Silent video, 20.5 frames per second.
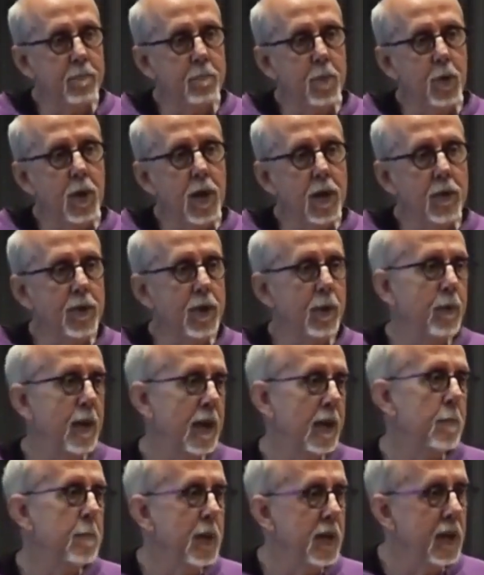put out their
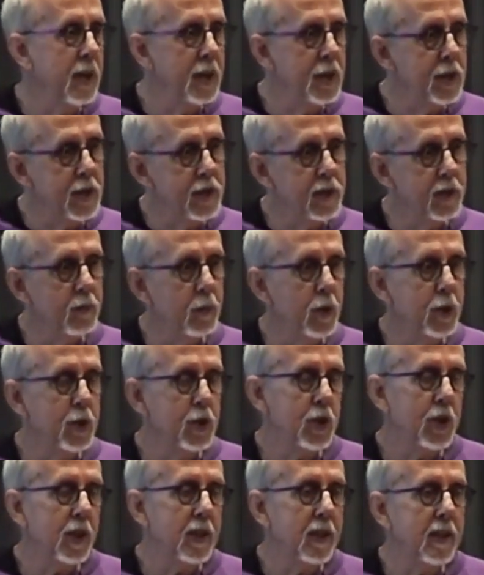recommendations of what
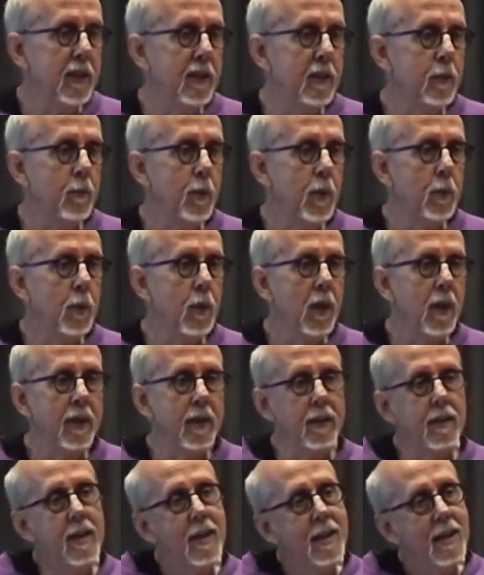you should eat, and we were
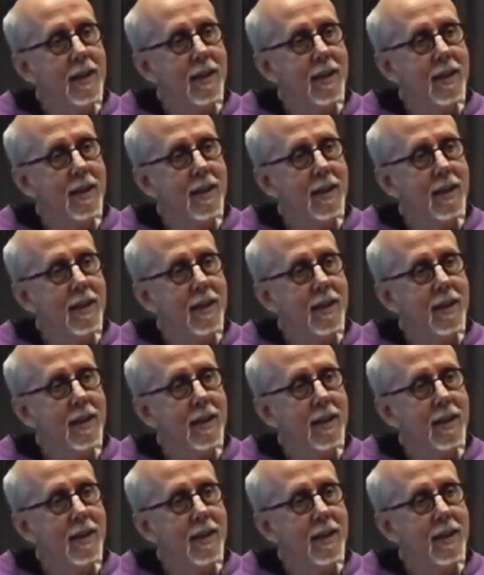like,